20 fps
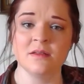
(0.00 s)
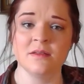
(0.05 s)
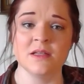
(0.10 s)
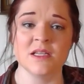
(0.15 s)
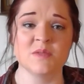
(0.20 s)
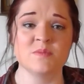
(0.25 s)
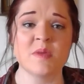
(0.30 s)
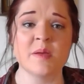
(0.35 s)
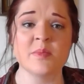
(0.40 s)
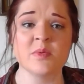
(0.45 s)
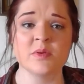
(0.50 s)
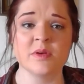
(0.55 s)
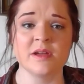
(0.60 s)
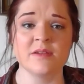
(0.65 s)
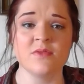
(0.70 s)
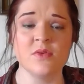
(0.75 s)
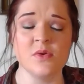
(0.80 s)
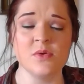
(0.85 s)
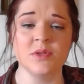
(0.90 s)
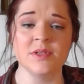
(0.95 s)
This memory
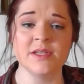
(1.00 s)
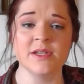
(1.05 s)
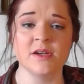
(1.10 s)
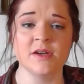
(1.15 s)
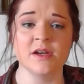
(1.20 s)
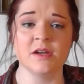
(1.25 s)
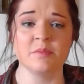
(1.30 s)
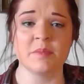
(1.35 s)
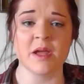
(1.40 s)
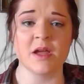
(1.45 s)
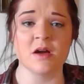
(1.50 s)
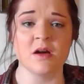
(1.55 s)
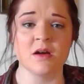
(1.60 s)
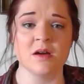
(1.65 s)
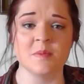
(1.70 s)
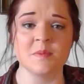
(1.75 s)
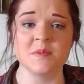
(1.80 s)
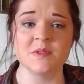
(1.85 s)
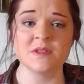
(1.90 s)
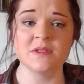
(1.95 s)
of holding her in my
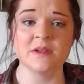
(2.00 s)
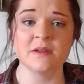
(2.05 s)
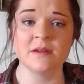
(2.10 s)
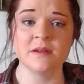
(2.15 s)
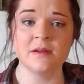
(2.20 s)
arms.